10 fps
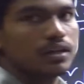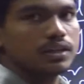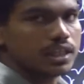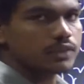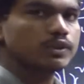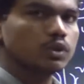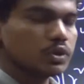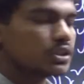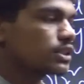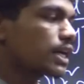that's why
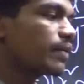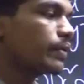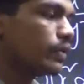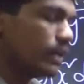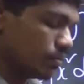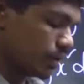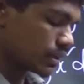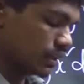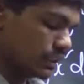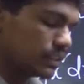solutions can't be unique. But
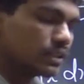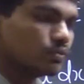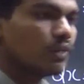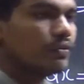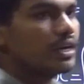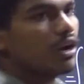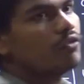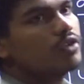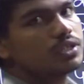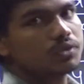this is one way how
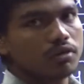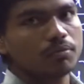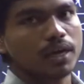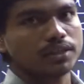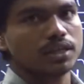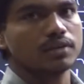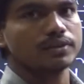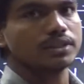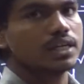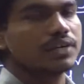we'll solve partial
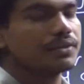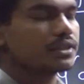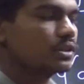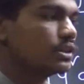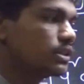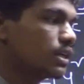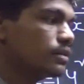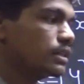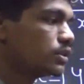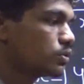differential equations in
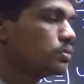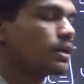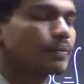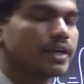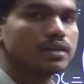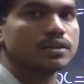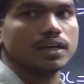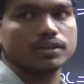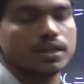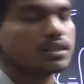general to obtain
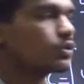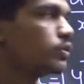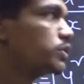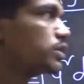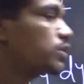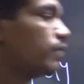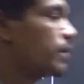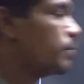general solutions of them.